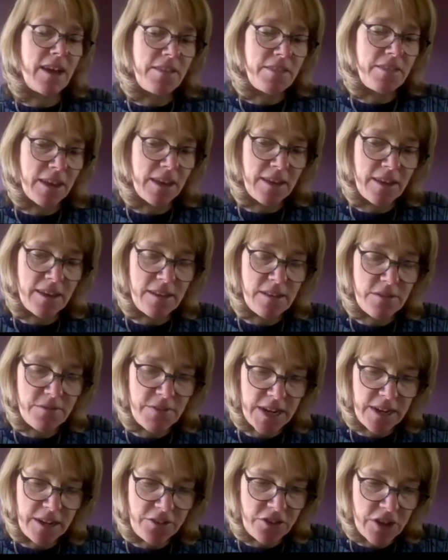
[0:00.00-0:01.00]
think it is
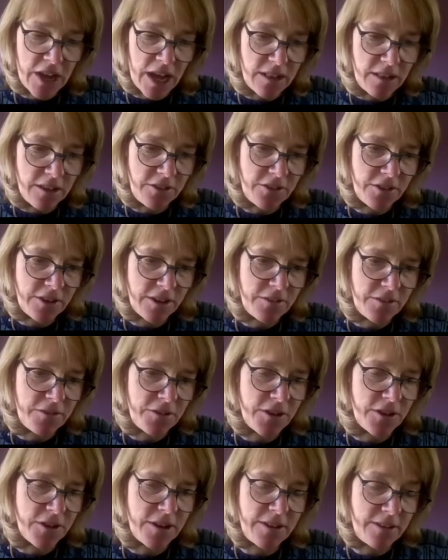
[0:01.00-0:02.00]
very challenging
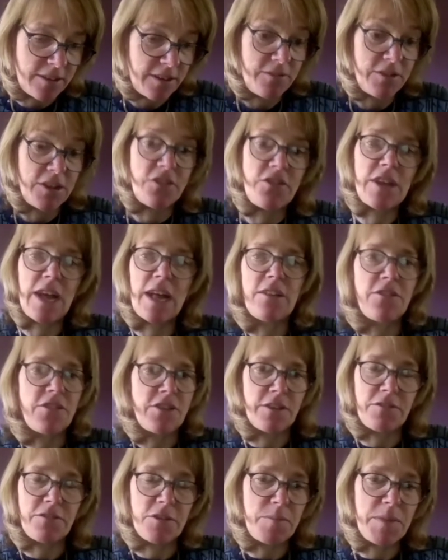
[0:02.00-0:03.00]
for it's even
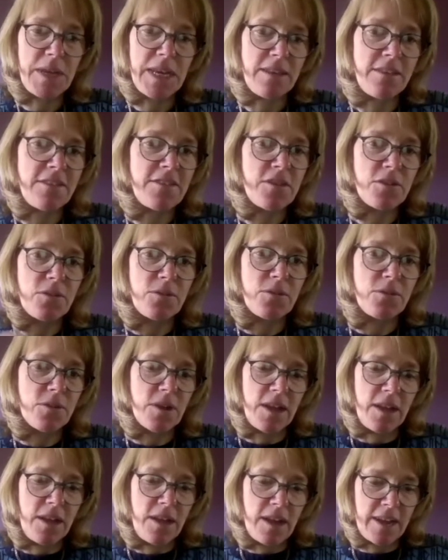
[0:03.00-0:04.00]
challenging for me. So
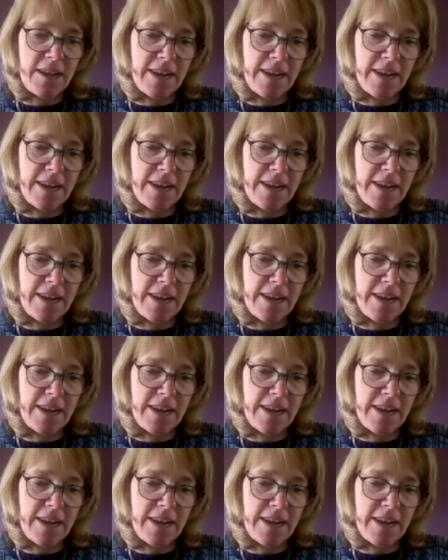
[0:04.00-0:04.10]
hmm.